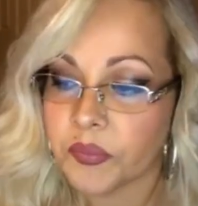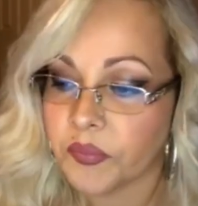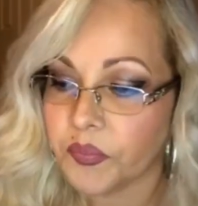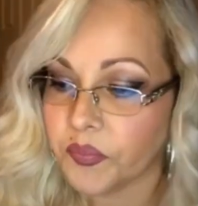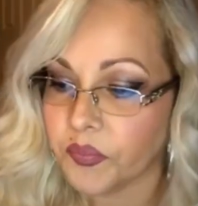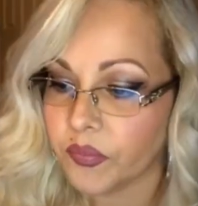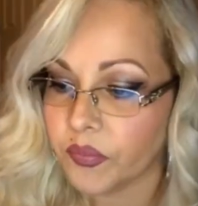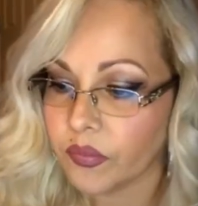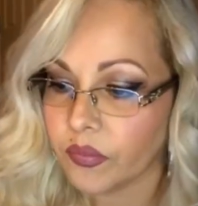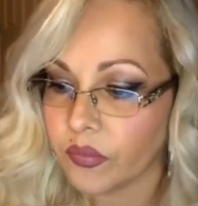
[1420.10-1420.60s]

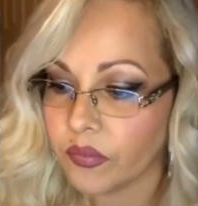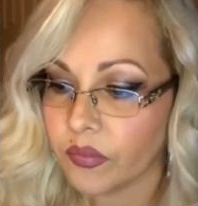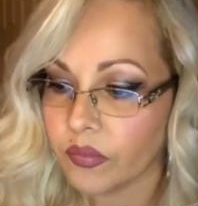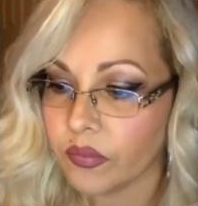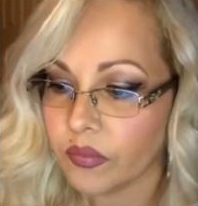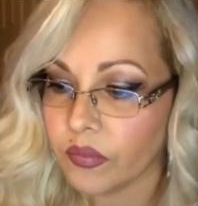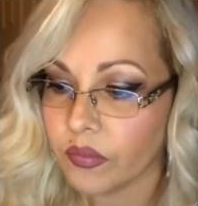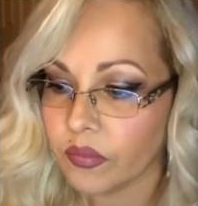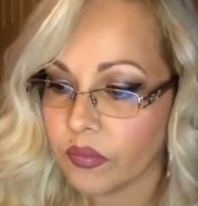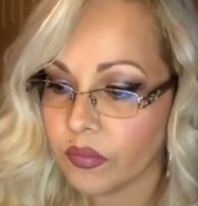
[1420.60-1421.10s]
burial
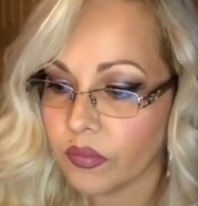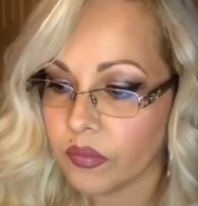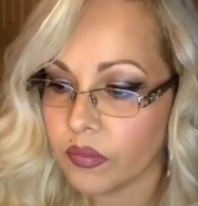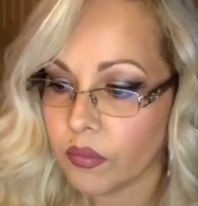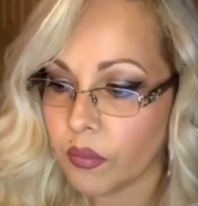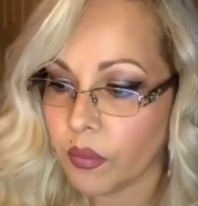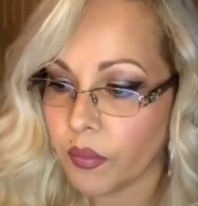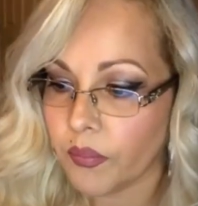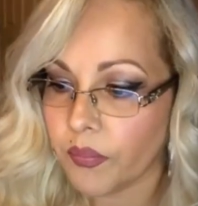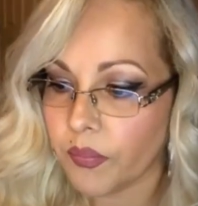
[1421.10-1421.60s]
mounds,
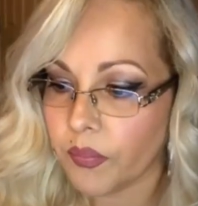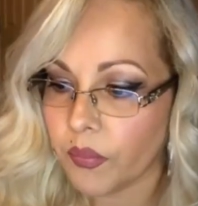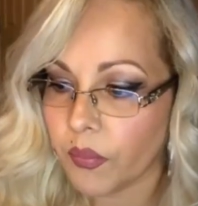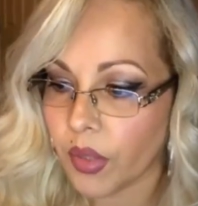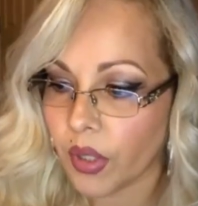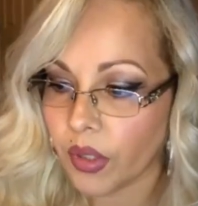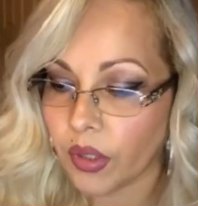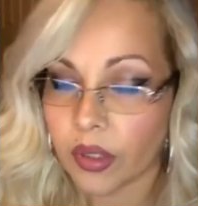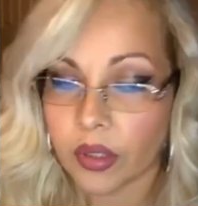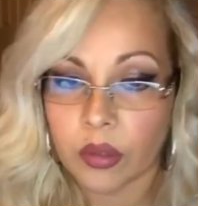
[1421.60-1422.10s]

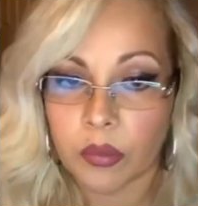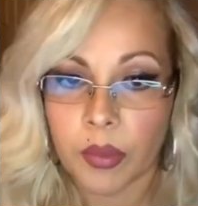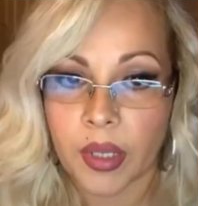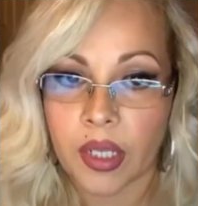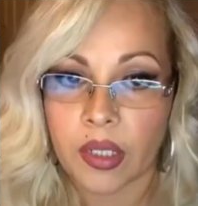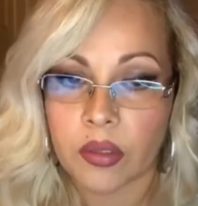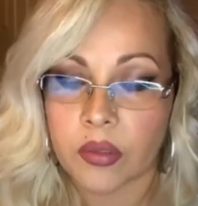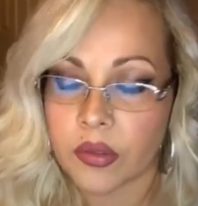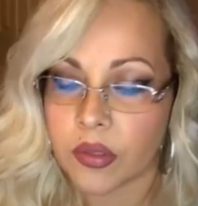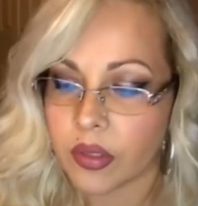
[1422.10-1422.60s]

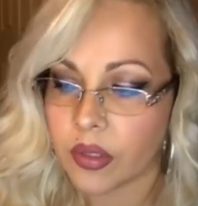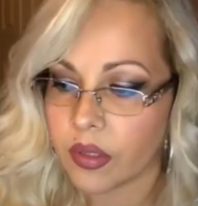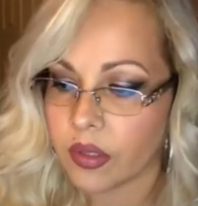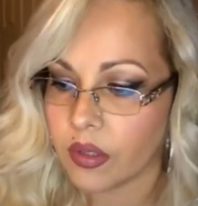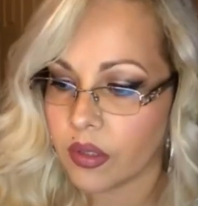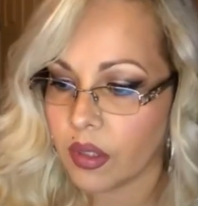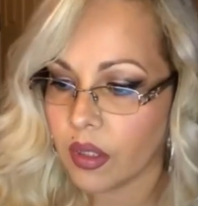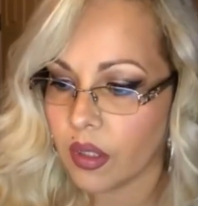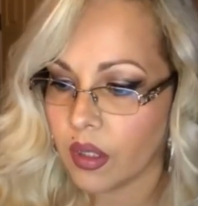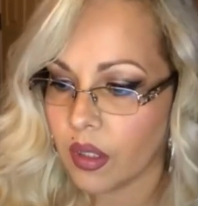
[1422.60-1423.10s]
found
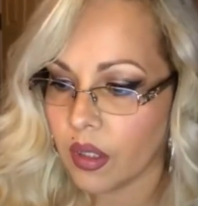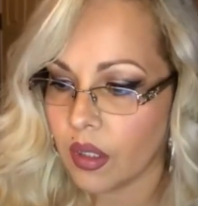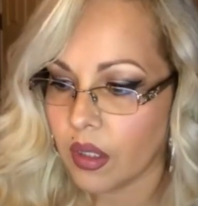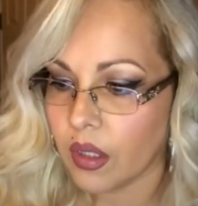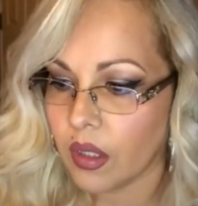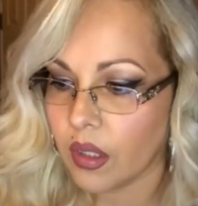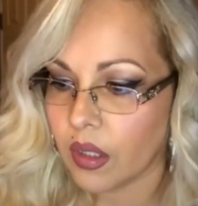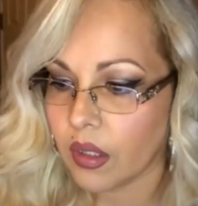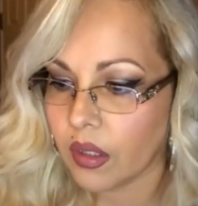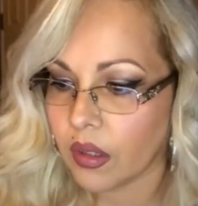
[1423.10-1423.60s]
a lot of
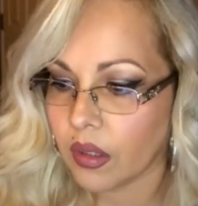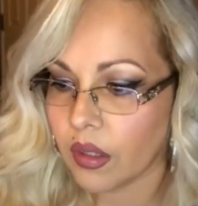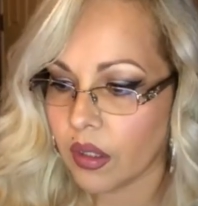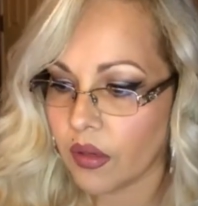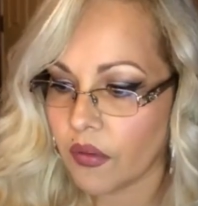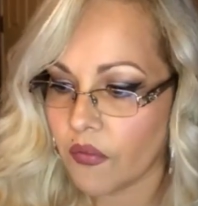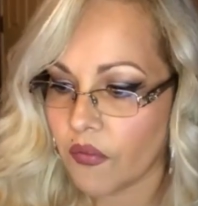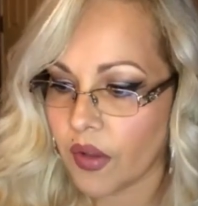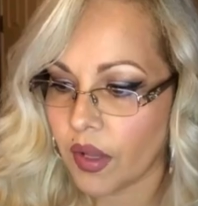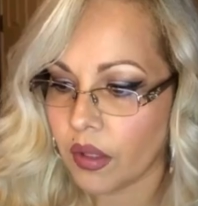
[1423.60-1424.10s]

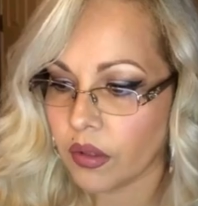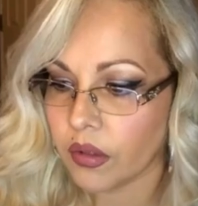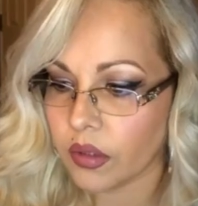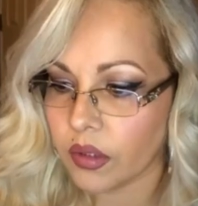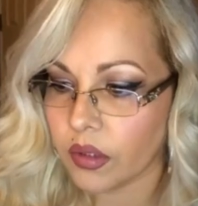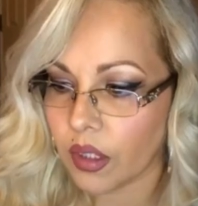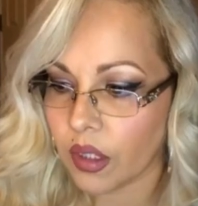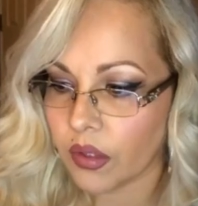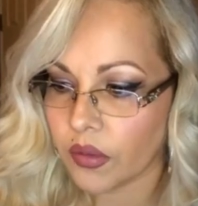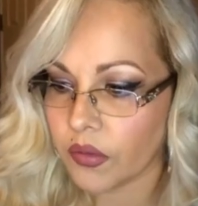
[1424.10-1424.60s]

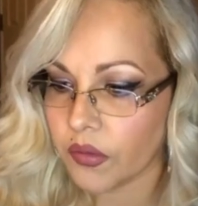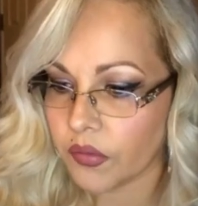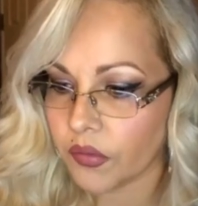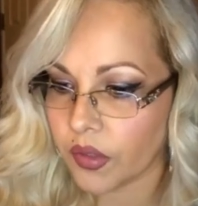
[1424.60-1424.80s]
artifacts,